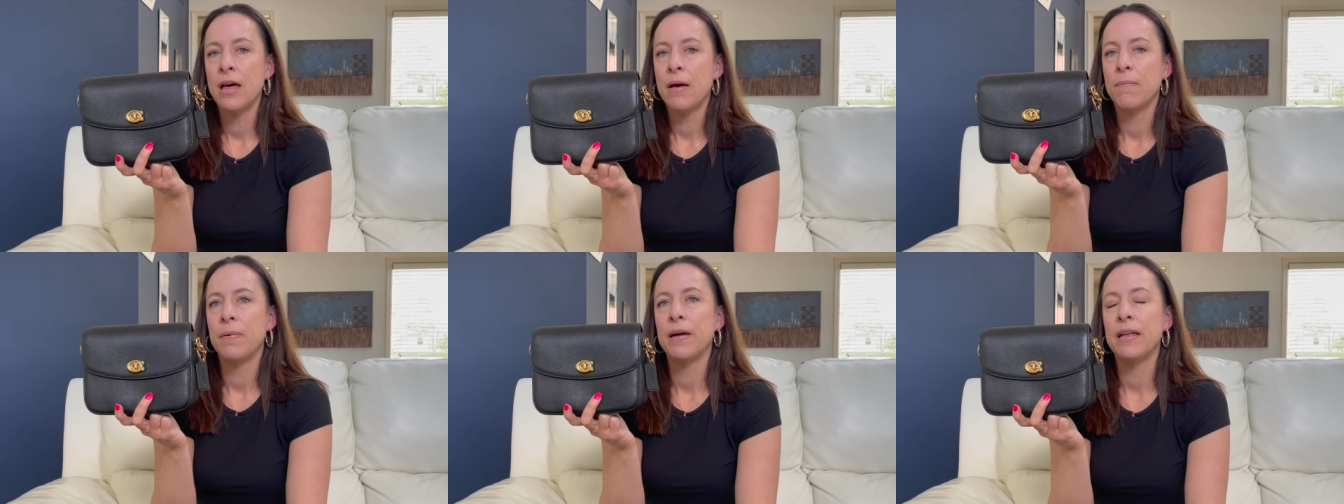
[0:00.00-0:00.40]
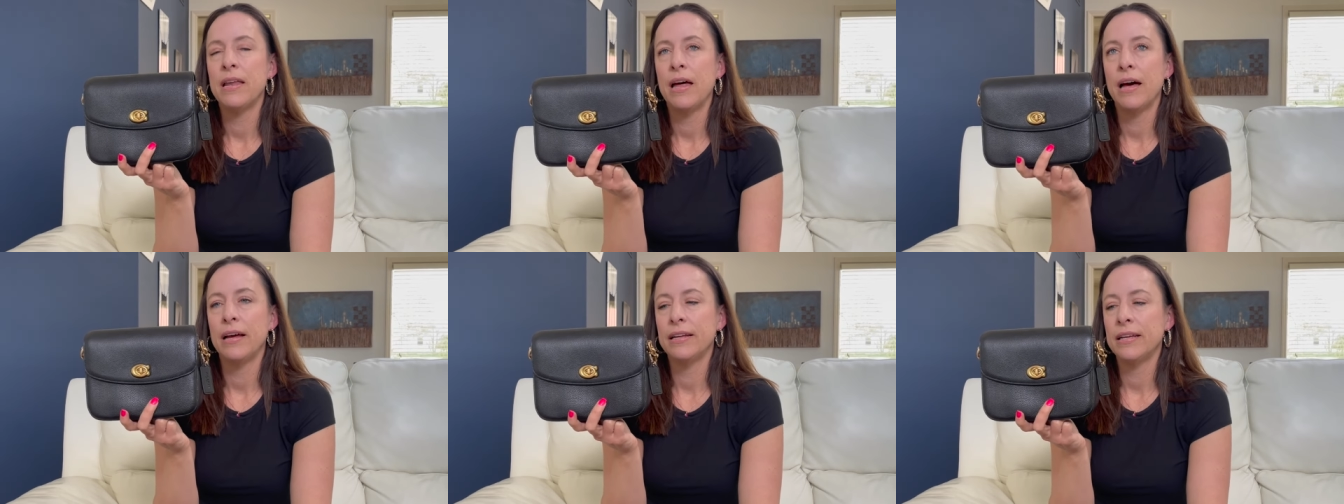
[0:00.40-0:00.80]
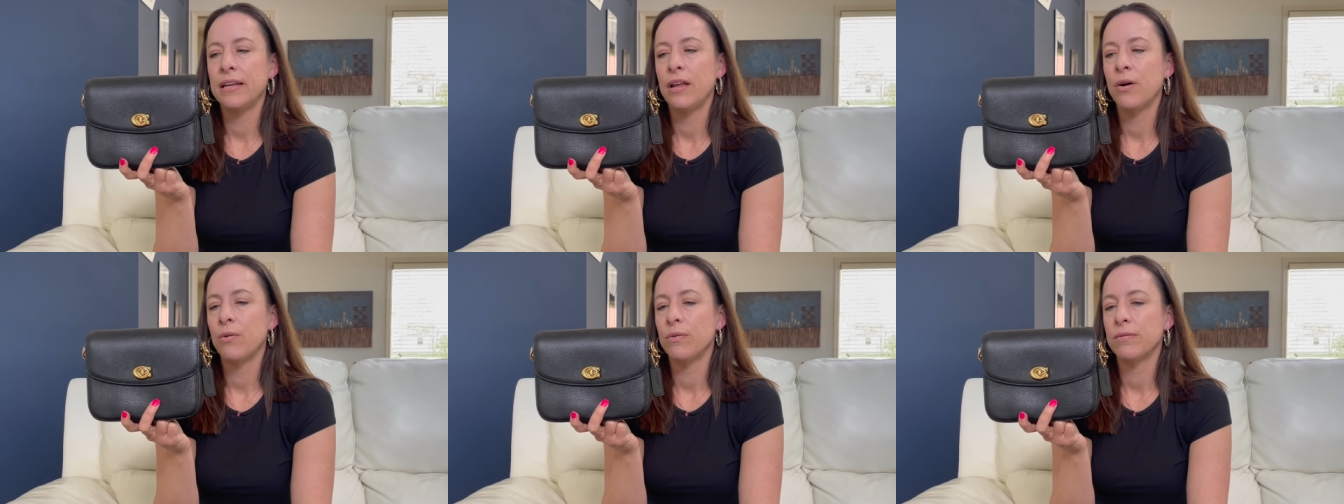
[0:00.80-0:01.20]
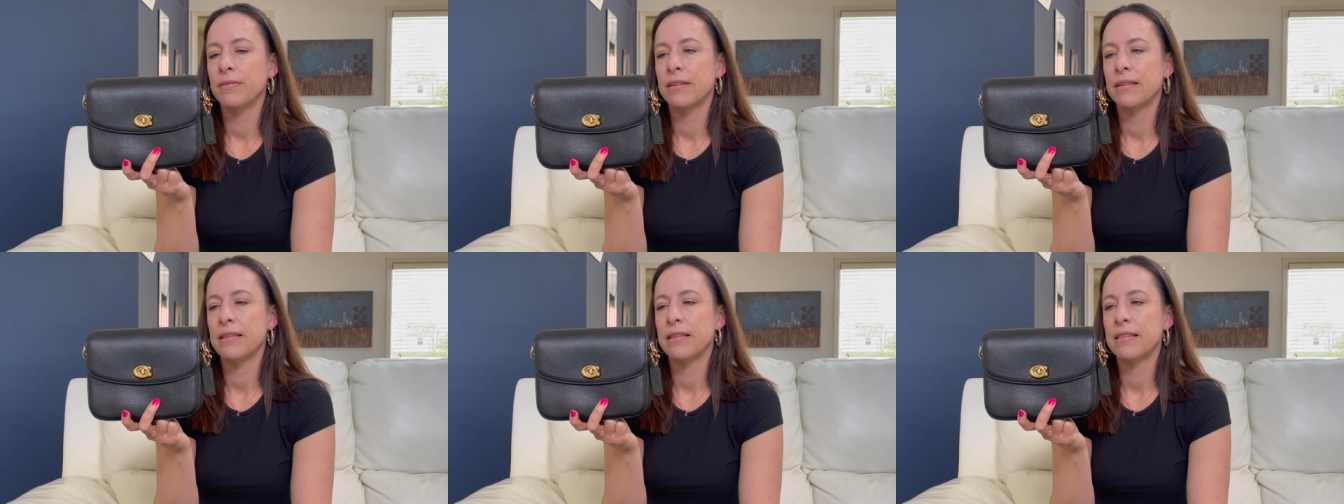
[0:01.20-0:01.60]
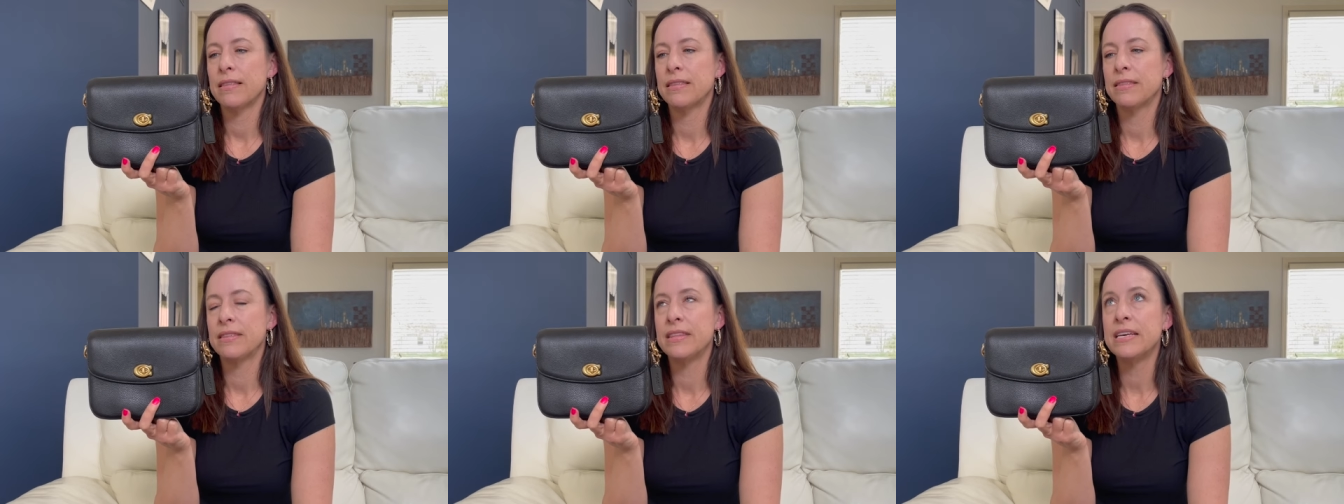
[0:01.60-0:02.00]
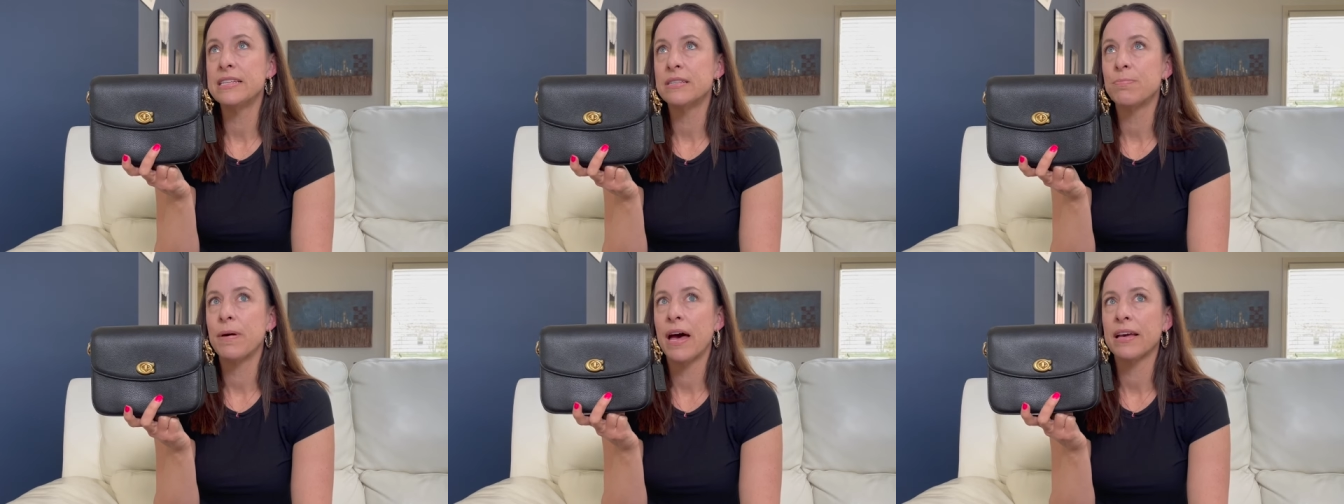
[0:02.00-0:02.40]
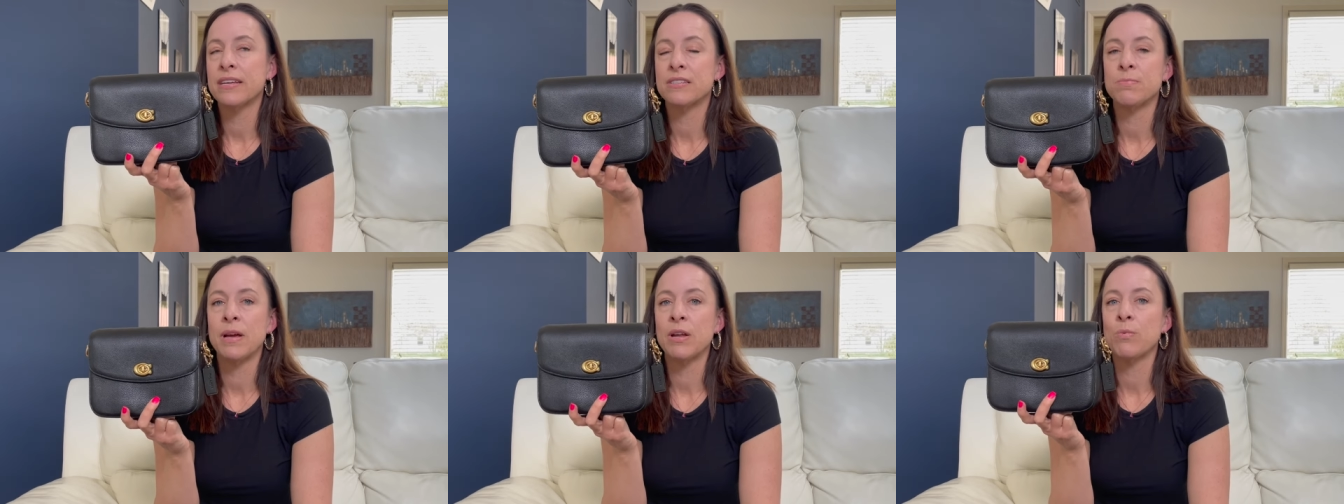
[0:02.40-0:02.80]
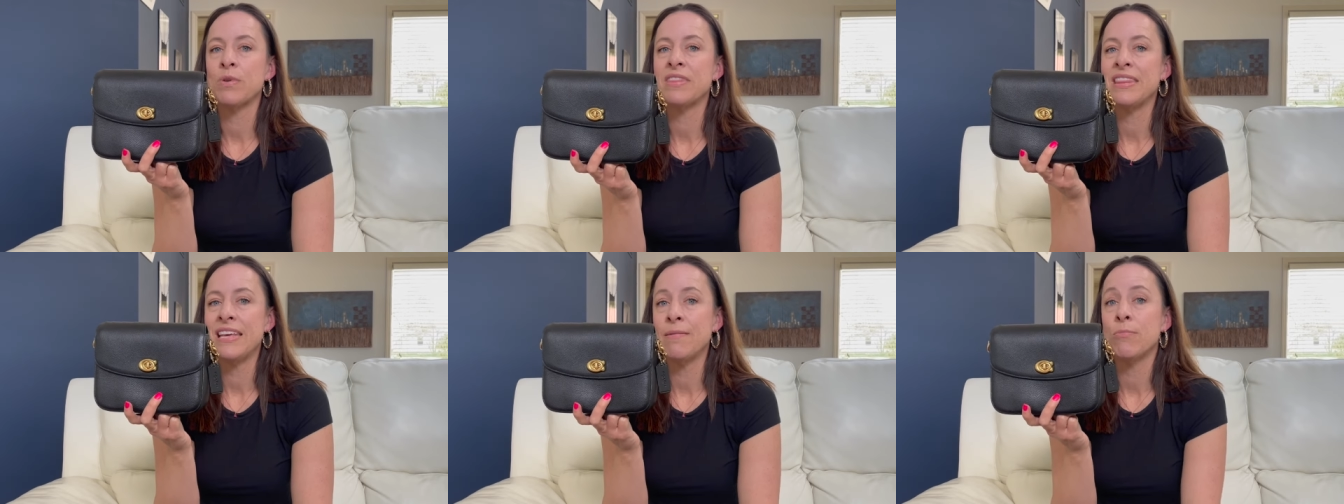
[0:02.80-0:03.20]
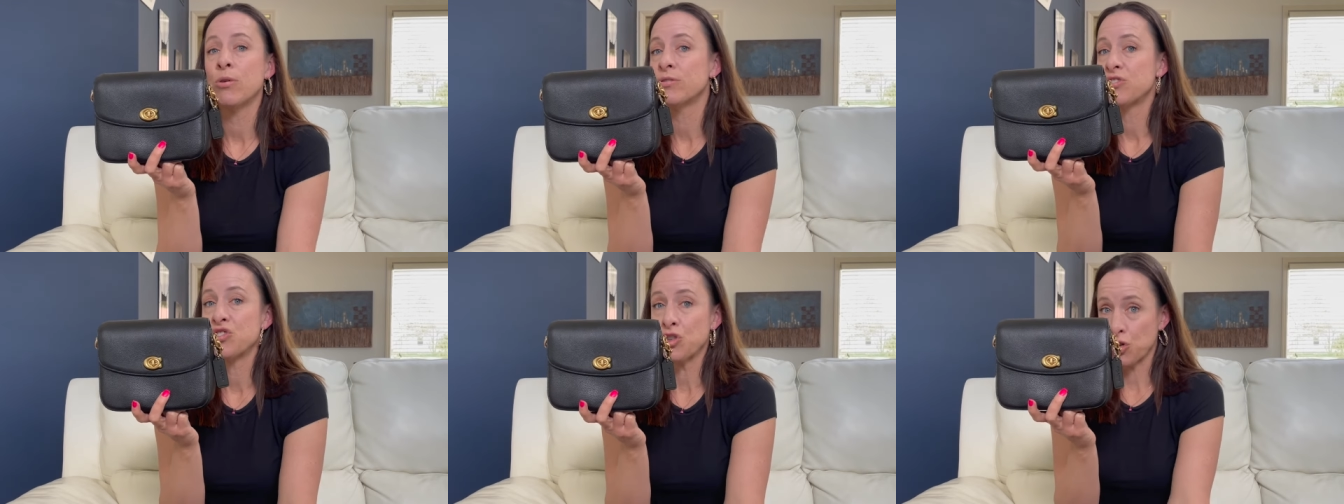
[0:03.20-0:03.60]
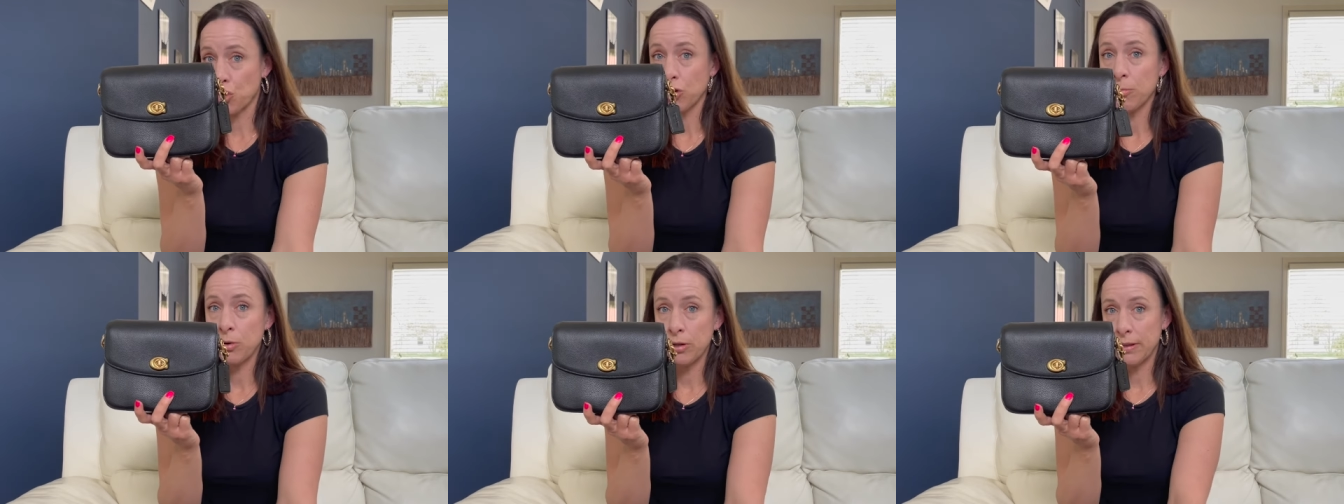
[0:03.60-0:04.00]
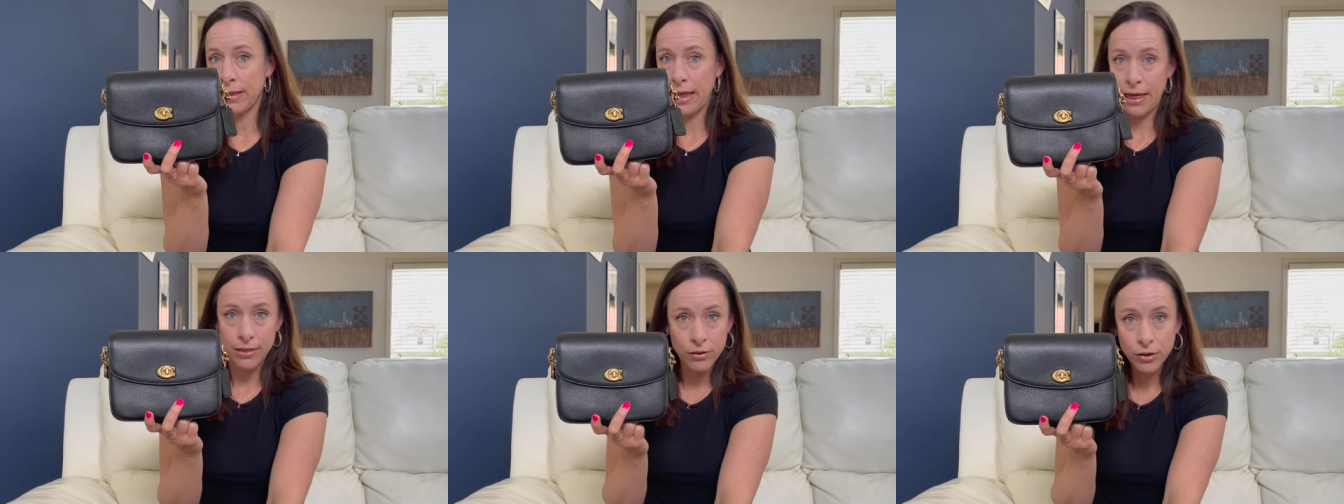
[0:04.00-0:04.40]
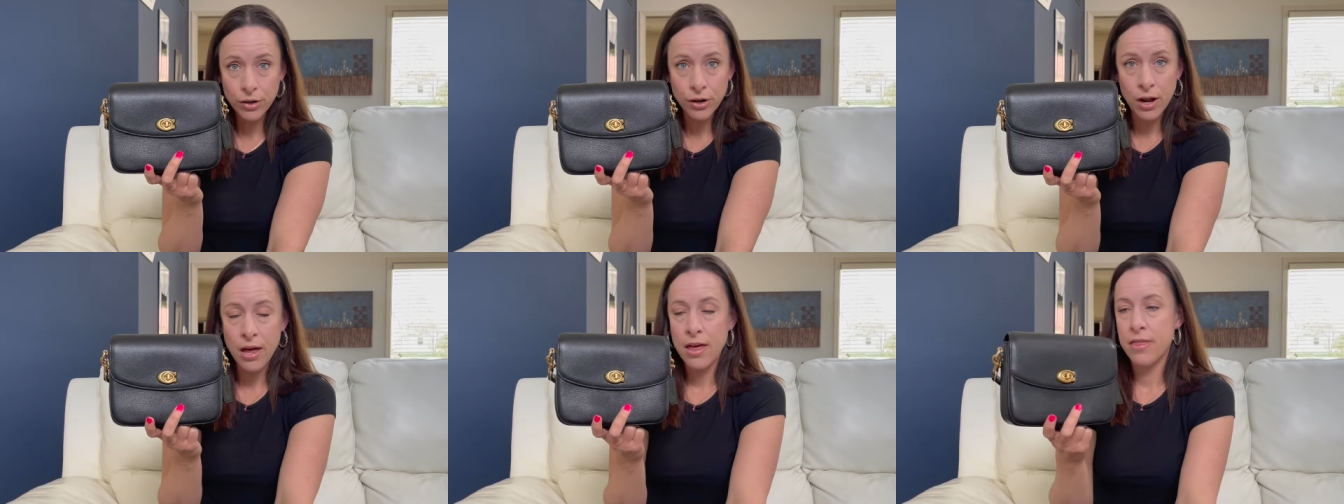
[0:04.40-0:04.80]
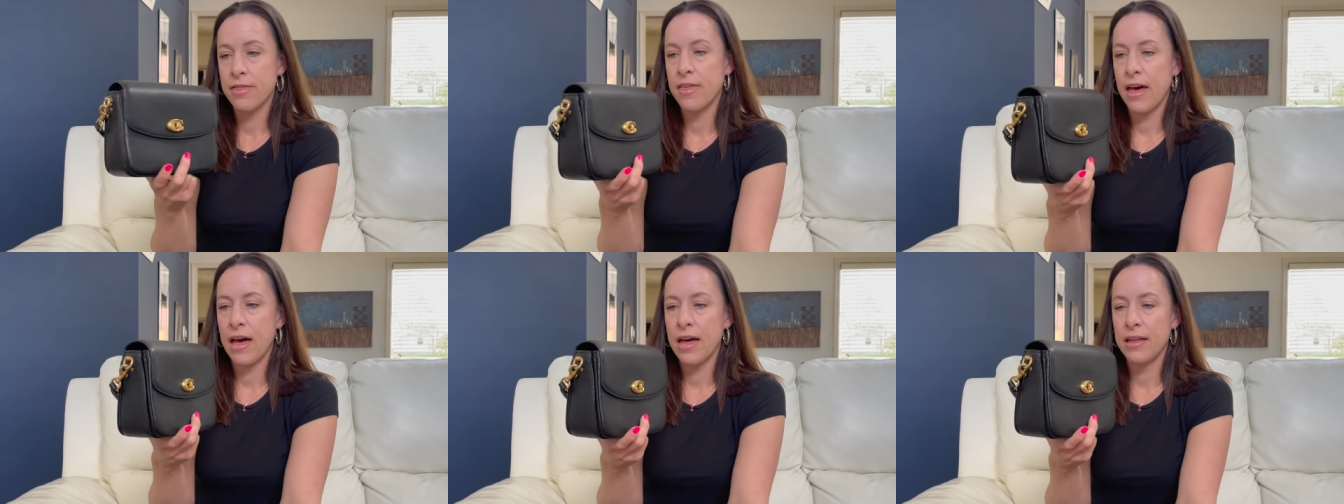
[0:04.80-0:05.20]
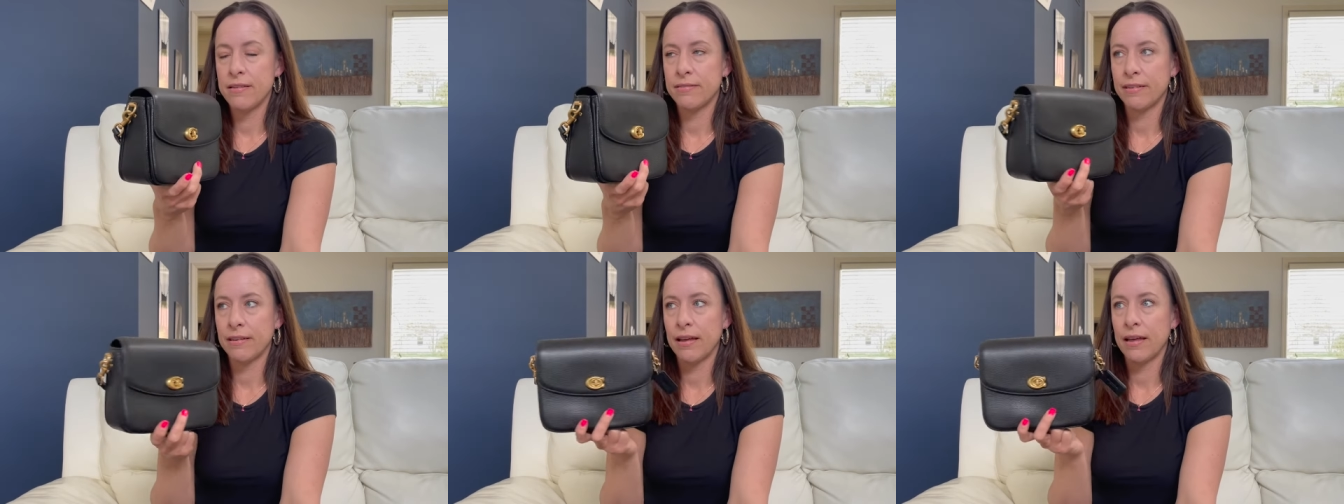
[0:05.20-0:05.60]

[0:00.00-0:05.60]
but you know, this bag is made with the most durable leather that